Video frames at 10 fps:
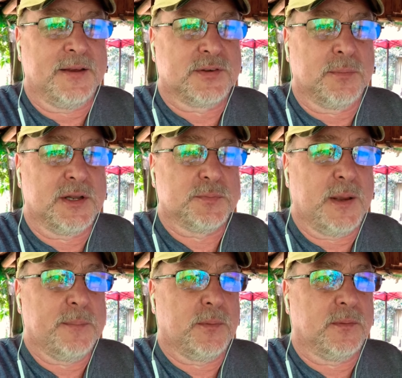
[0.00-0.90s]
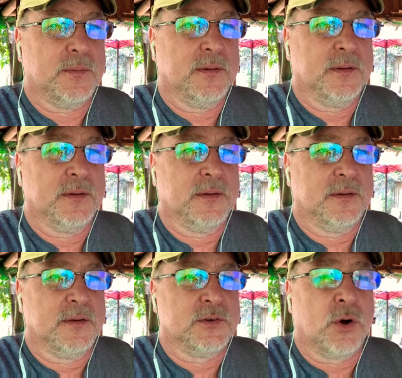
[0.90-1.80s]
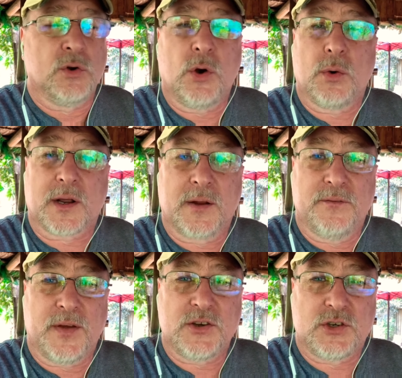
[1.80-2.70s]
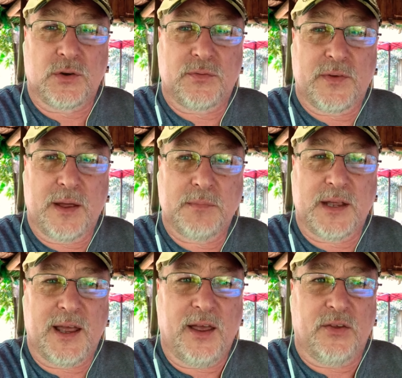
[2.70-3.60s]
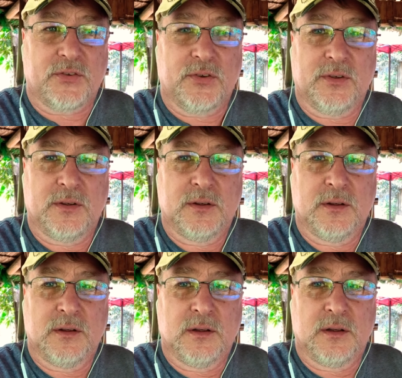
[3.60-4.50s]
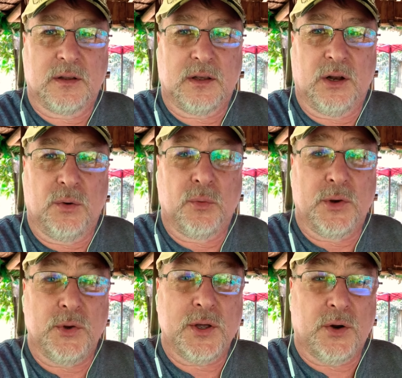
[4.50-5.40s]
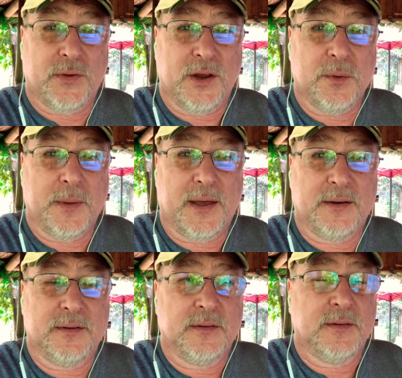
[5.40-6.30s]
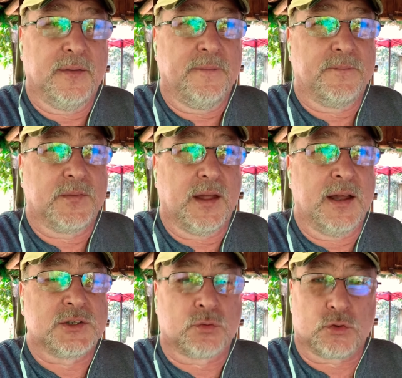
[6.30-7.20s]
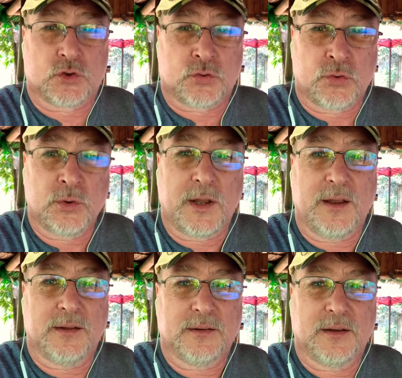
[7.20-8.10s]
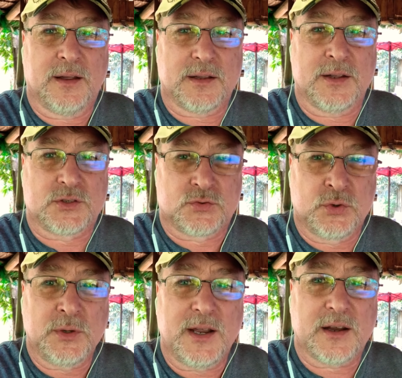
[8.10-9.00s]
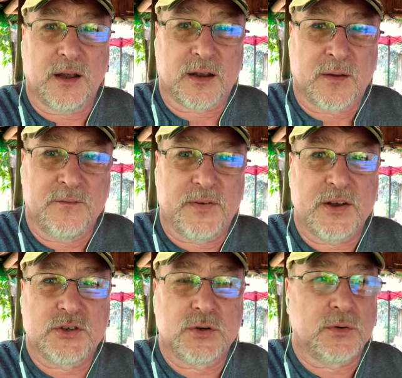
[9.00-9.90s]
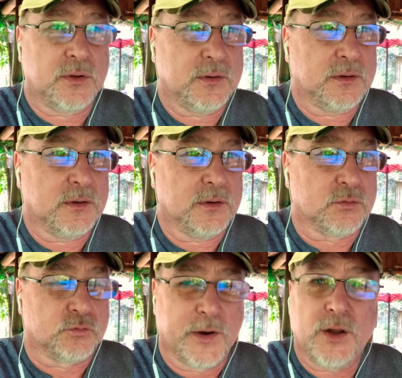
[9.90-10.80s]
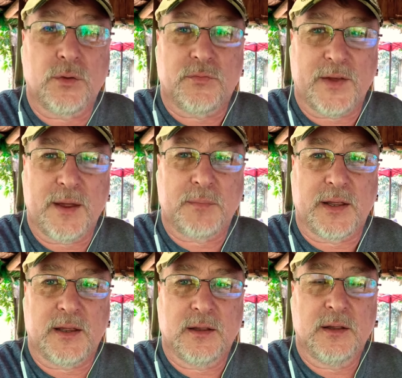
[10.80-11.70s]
some of these people don't know what a conventional family is, you know. And when you get over here, man, it's a truly, it's truly a, a conventional, real family,